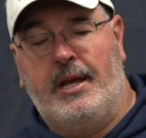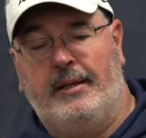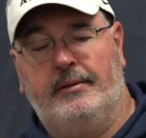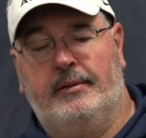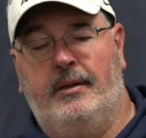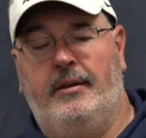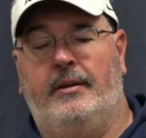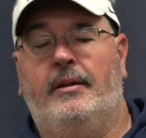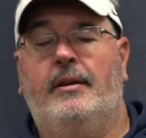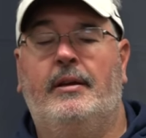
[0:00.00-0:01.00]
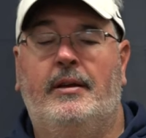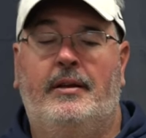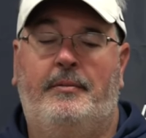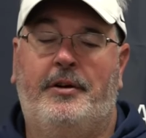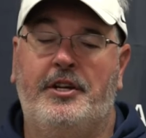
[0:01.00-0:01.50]
that
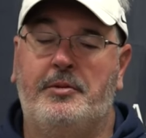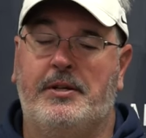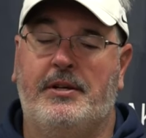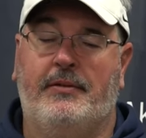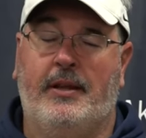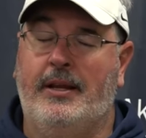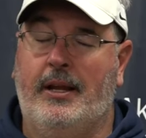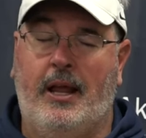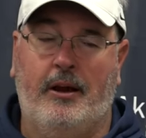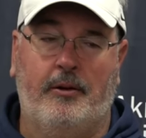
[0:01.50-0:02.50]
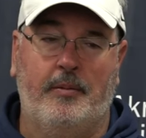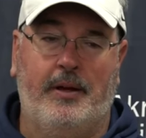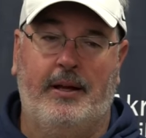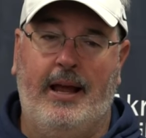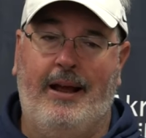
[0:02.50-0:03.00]
pretty specifically in the locker room
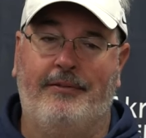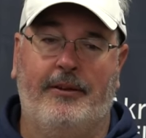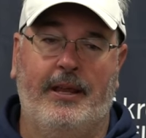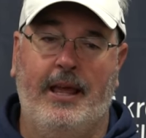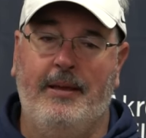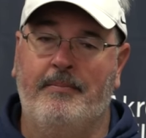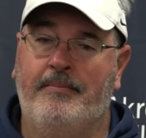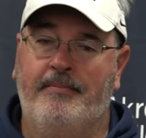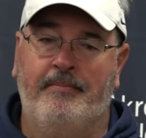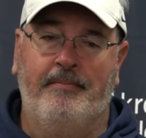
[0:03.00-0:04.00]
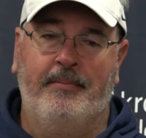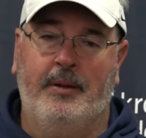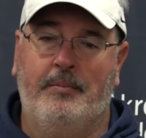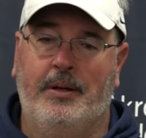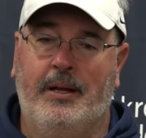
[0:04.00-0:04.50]
after the game.
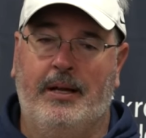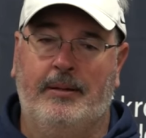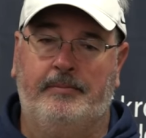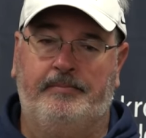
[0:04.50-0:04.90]
But